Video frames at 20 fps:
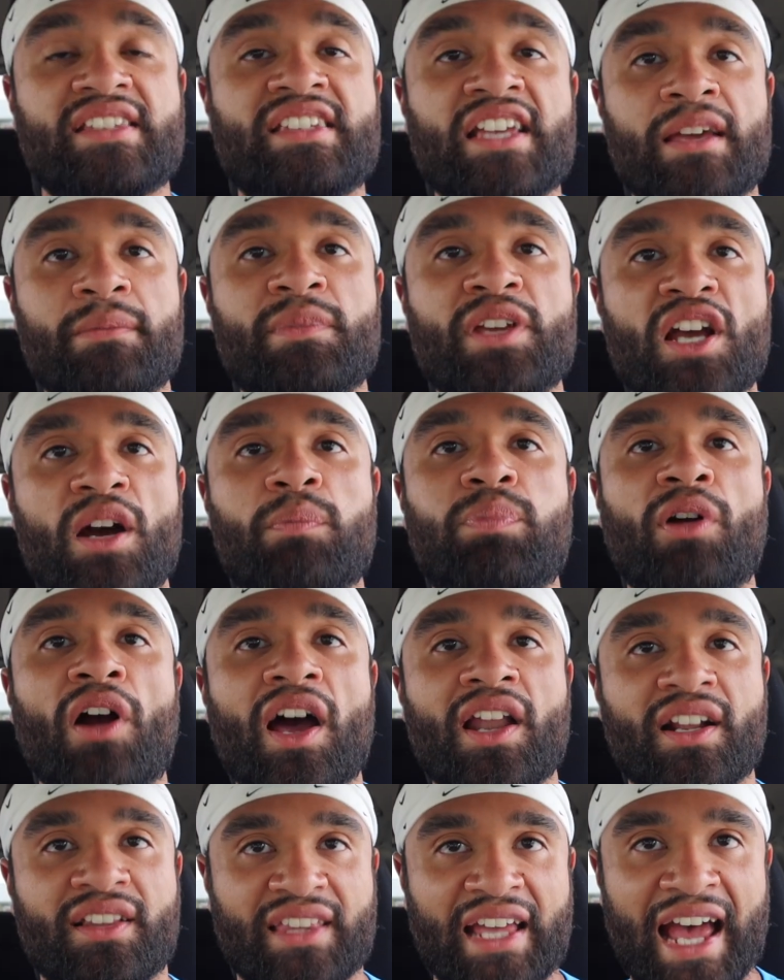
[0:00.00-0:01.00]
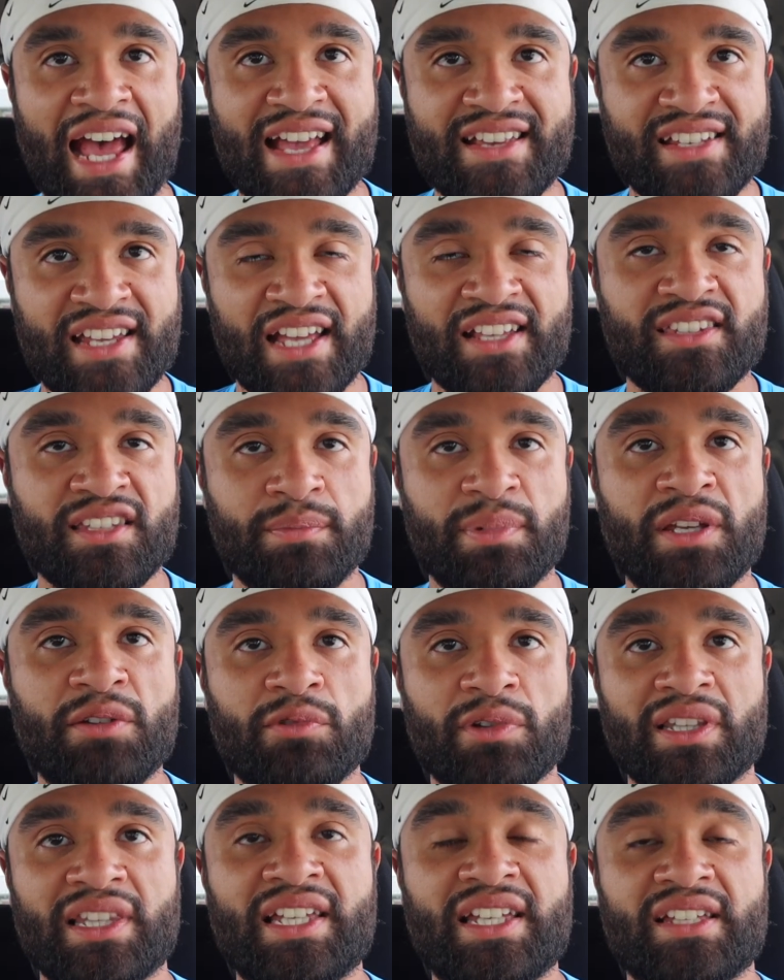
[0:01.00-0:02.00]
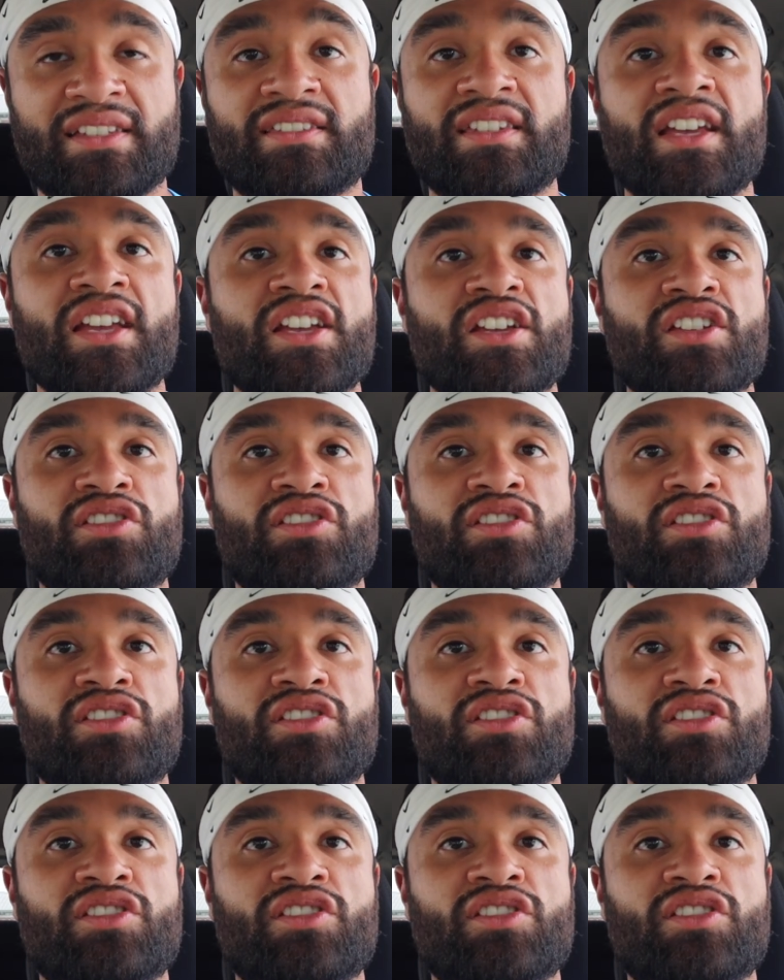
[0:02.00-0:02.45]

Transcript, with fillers: sent me a product that has yet to be released.